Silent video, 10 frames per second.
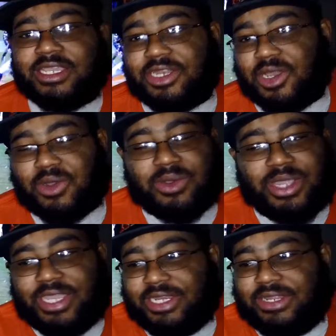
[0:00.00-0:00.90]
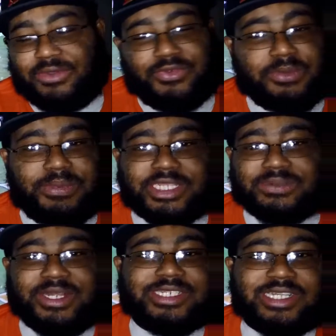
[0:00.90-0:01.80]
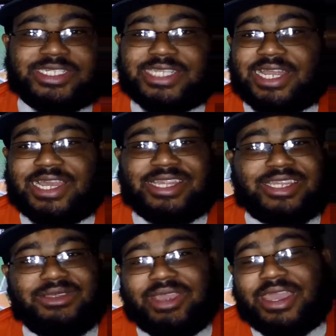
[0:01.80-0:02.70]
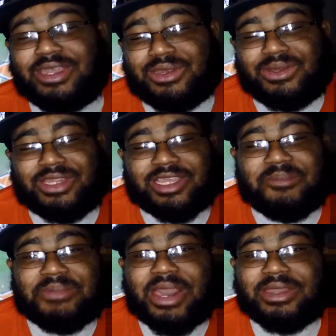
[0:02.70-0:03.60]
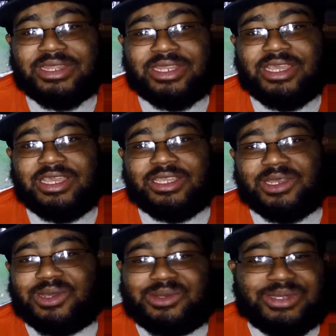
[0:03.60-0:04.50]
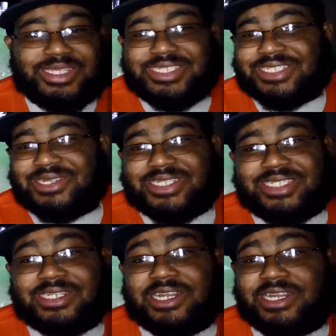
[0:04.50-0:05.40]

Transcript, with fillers: you know. And if your best player is on the sideline, then you can't do anything about it. You know, he's just going to sit